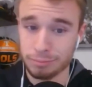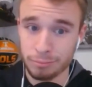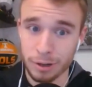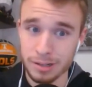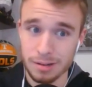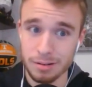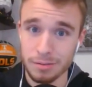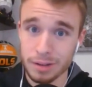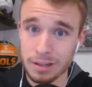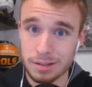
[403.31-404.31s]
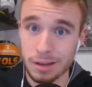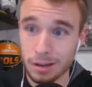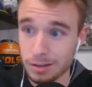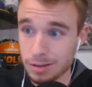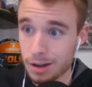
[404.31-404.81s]
what is there to
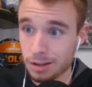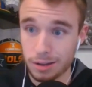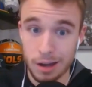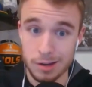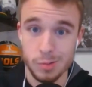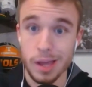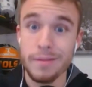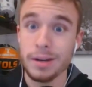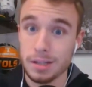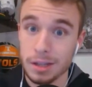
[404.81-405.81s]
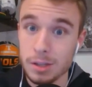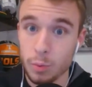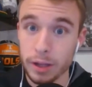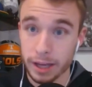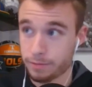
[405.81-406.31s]
investigate? He's got, like, actual evidence of this
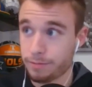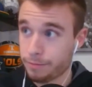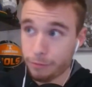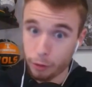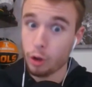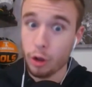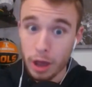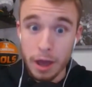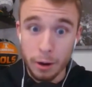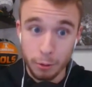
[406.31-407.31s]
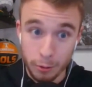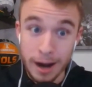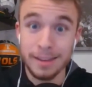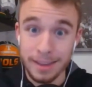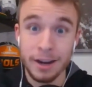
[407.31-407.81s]
one, like, full
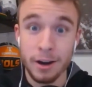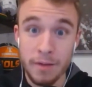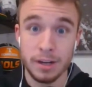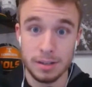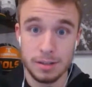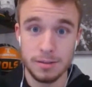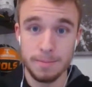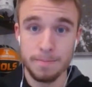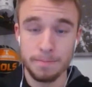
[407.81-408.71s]
right there evidence.